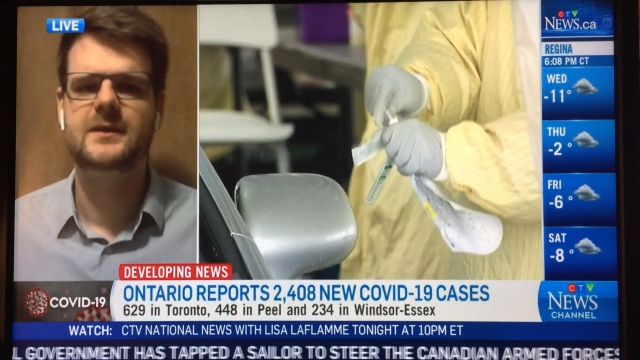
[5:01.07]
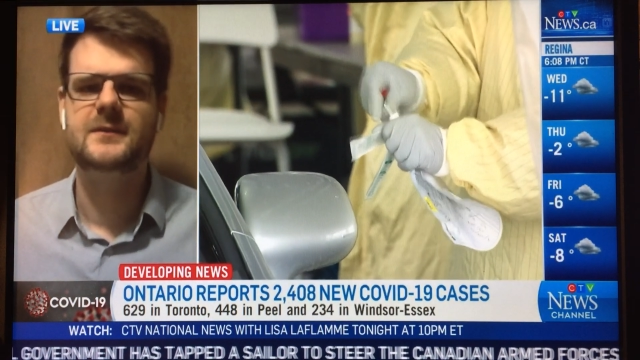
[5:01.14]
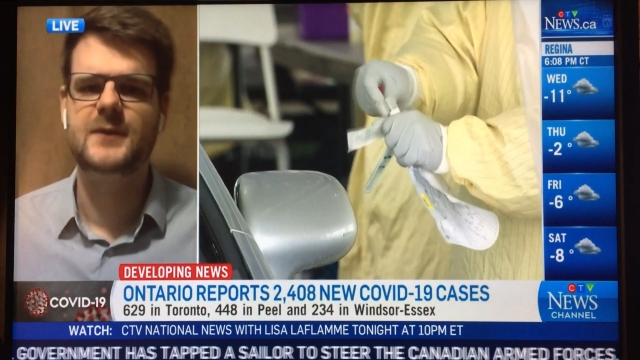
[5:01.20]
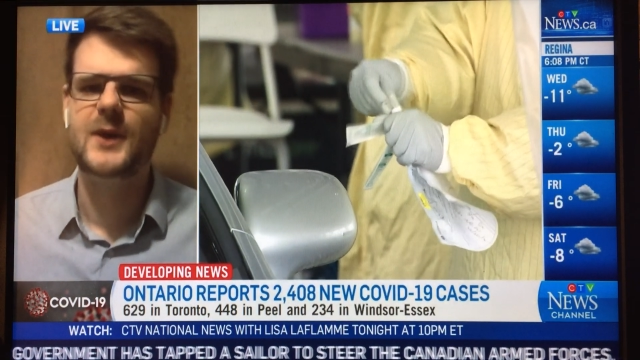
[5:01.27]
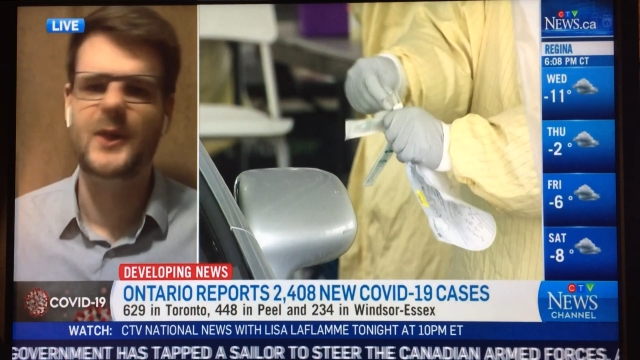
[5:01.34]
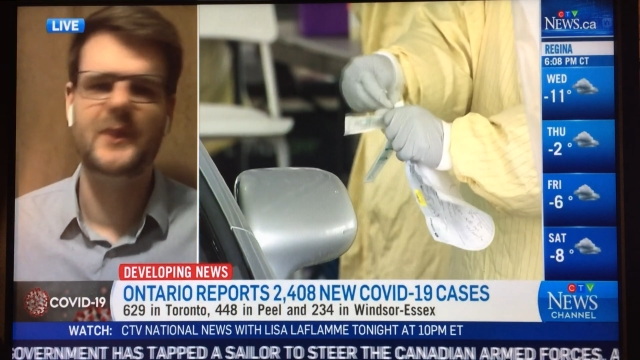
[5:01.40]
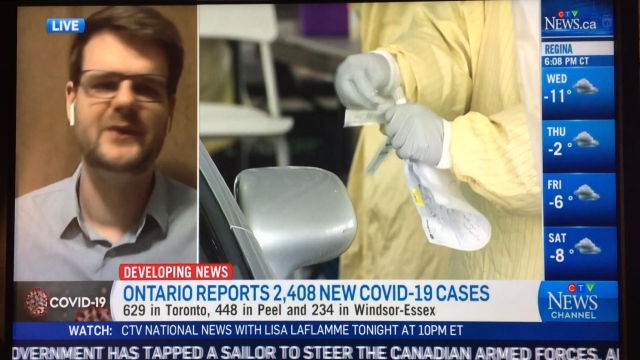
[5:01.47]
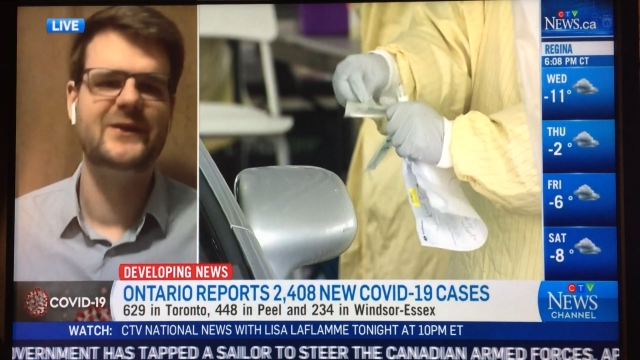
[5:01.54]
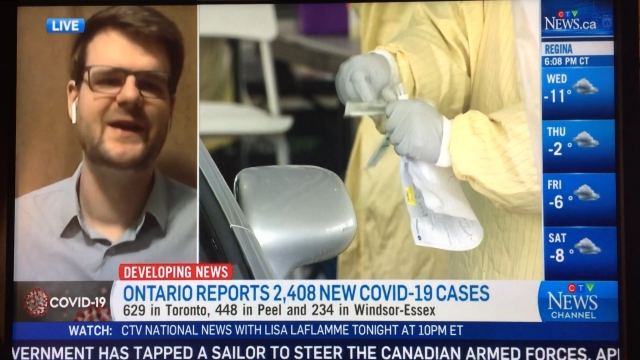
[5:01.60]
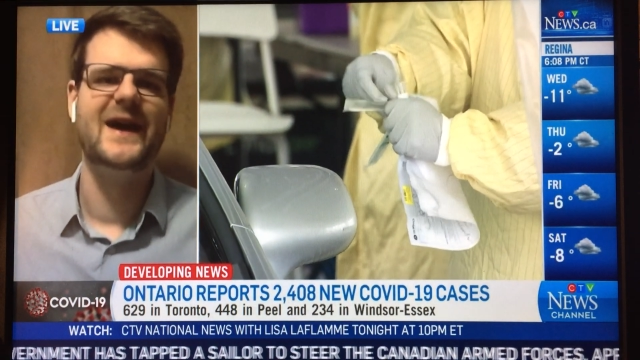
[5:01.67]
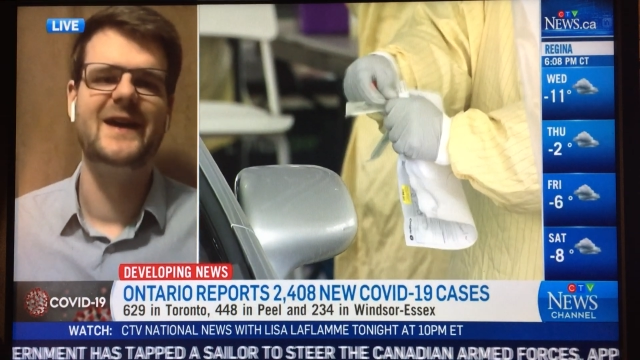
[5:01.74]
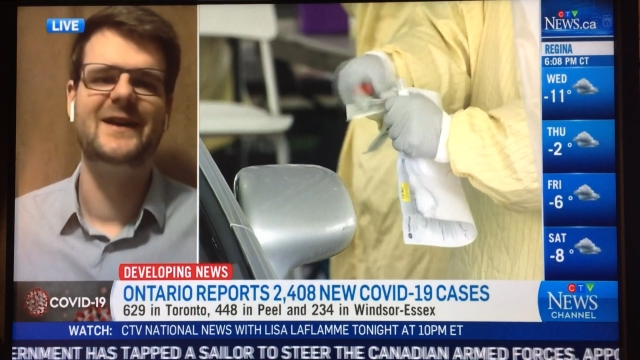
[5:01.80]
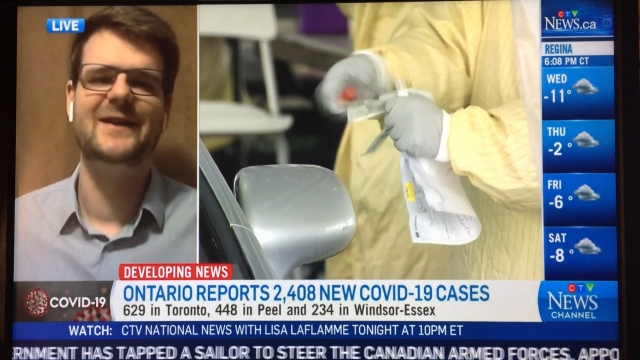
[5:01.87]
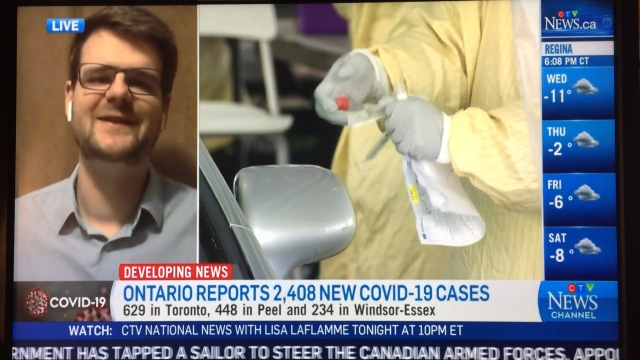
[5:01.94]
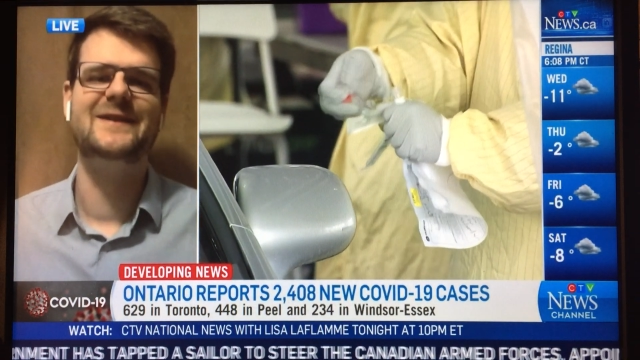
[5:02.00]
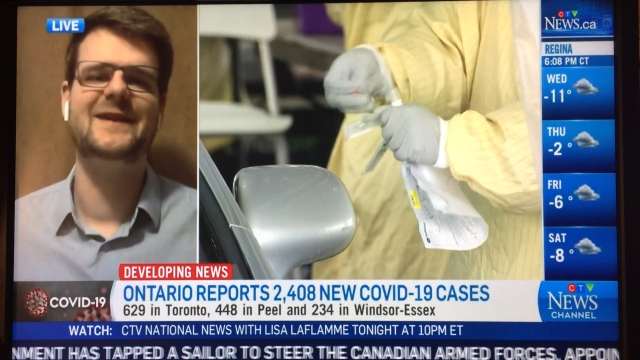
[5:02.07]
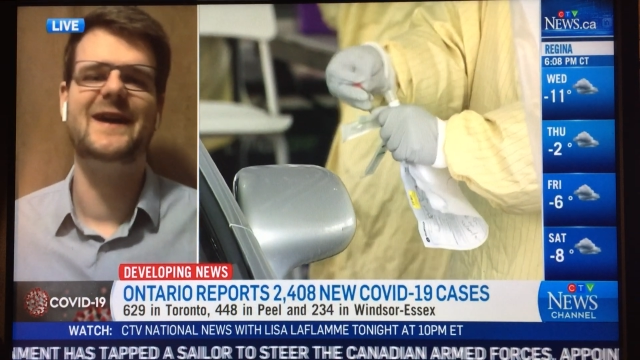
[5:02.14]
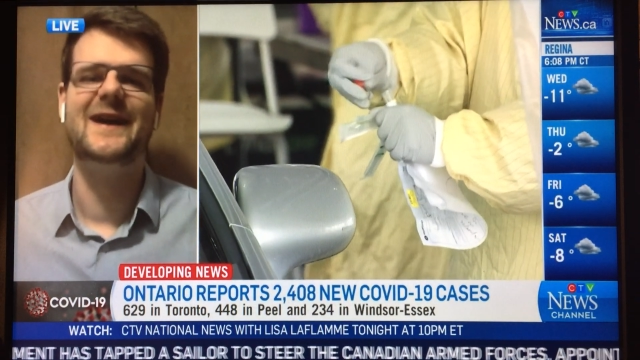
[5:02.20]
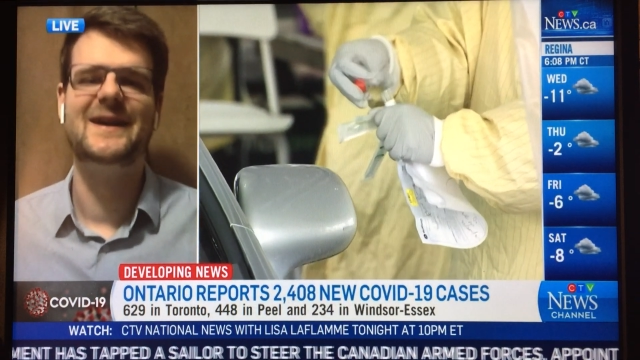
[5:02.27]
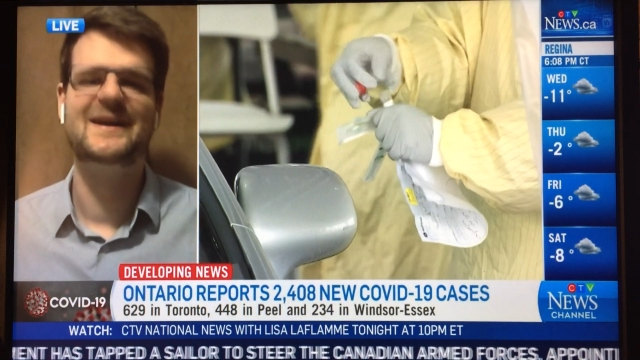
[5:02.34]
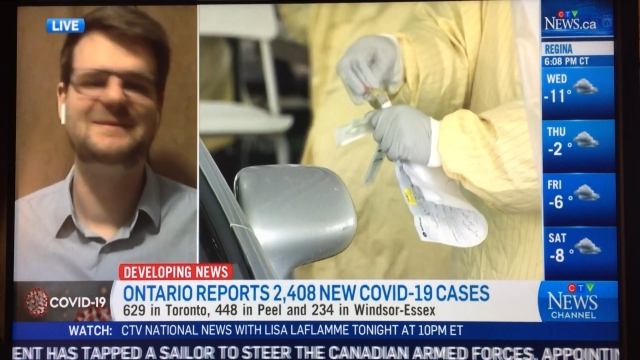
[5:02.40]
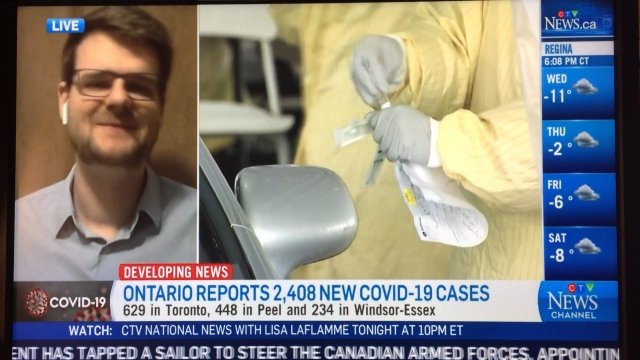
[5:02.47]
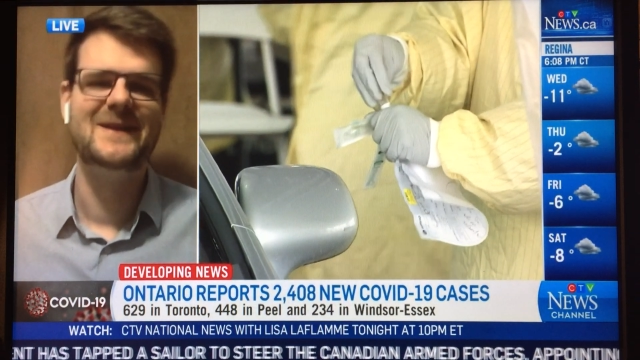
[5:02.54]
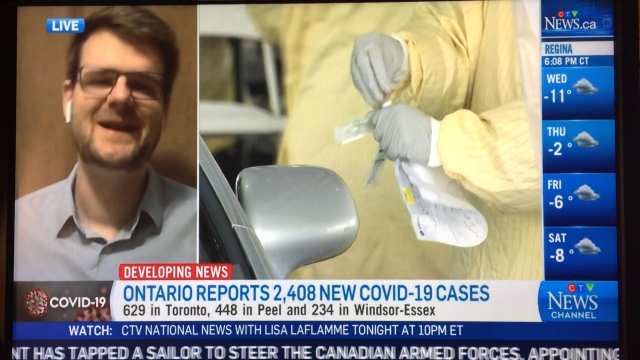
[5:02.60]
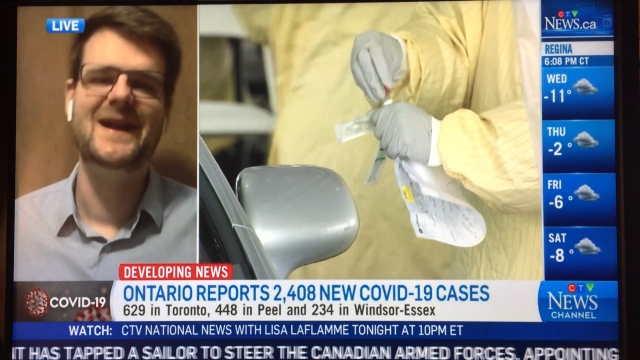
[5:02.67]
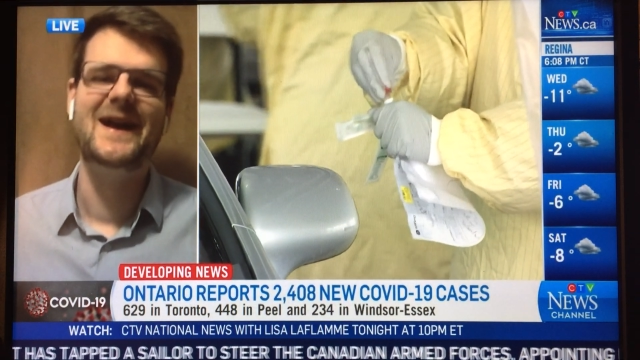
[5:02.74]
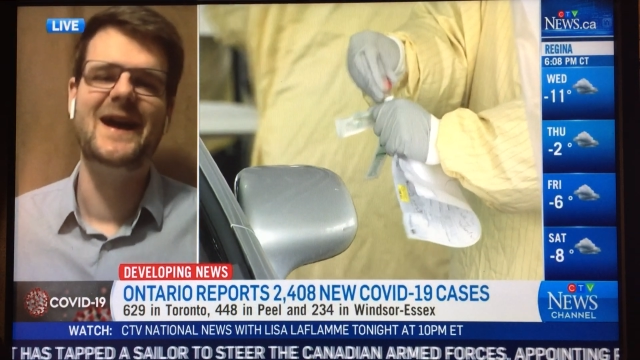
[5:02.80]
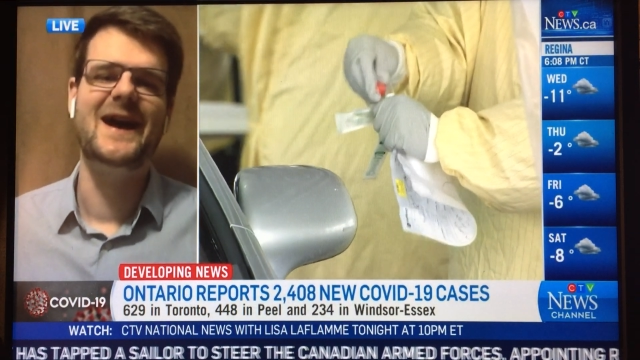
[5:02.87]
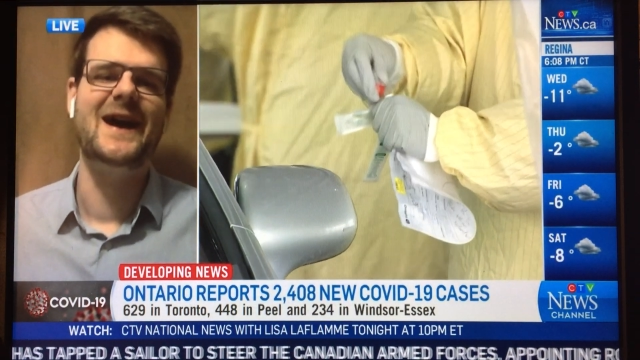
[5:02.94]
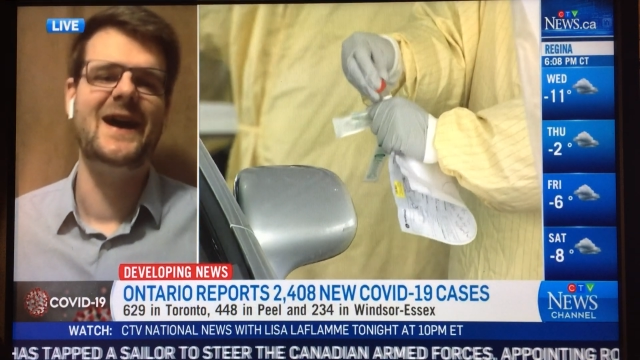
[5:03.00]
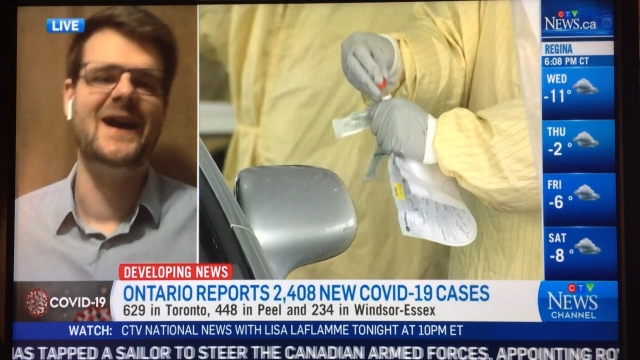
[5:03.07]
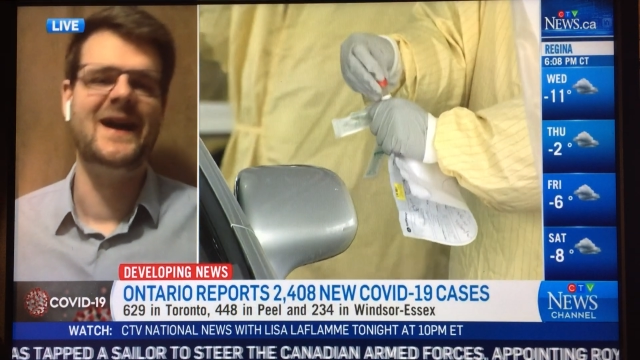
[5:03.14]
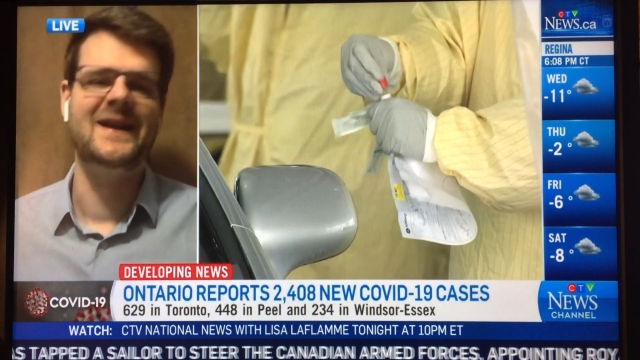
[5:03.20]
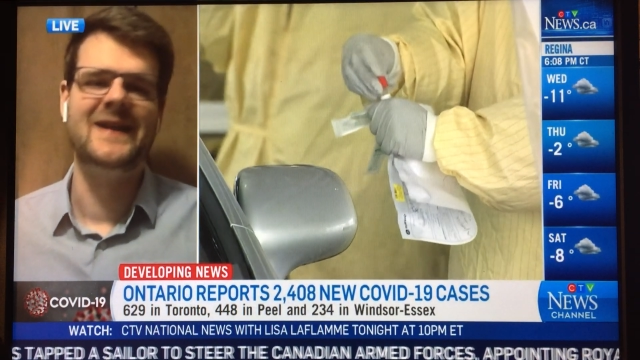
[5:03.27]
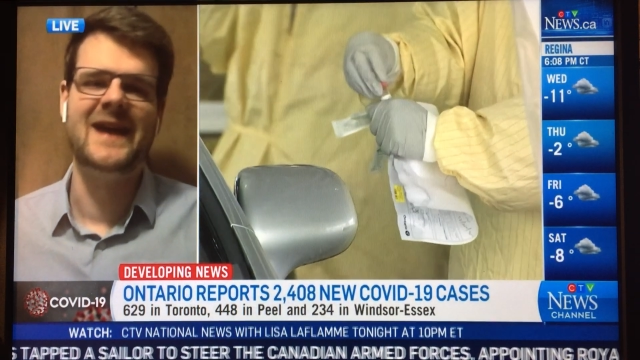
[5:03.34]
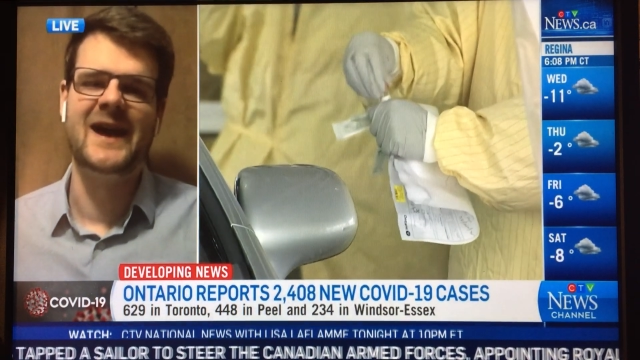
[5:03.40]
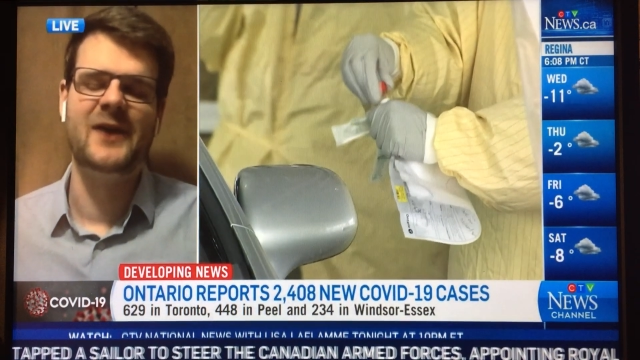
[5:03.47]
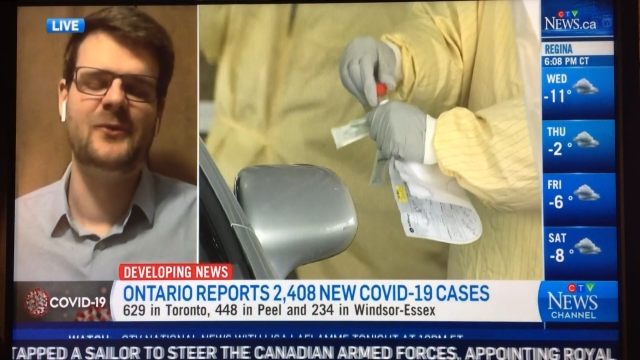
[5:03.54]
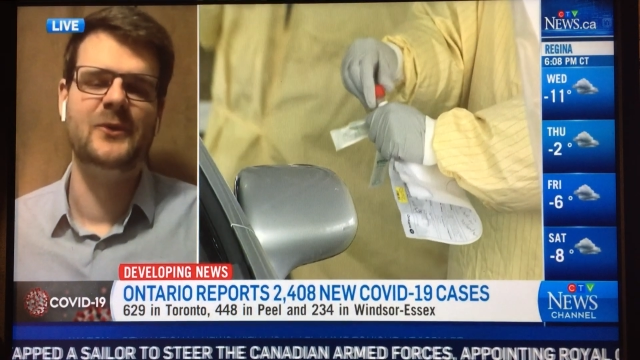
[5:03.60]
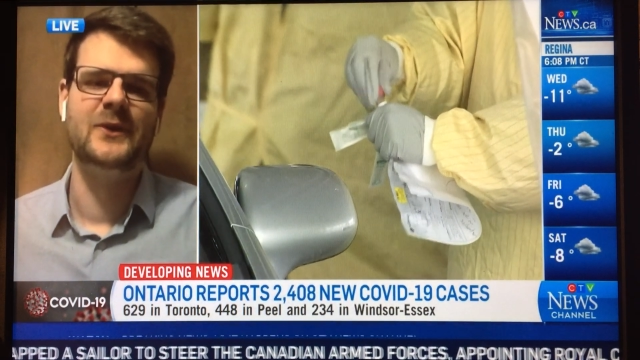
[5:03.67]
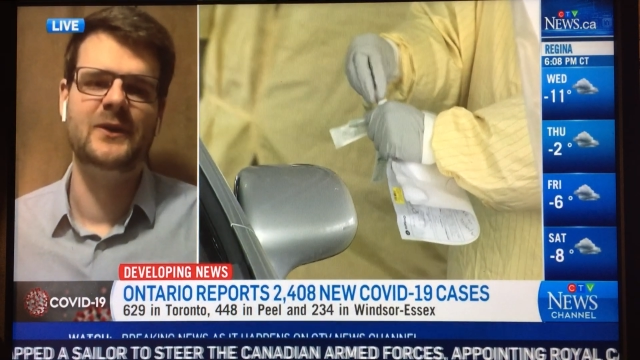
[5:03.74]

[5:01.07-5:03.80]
go outside all the time. And now we're in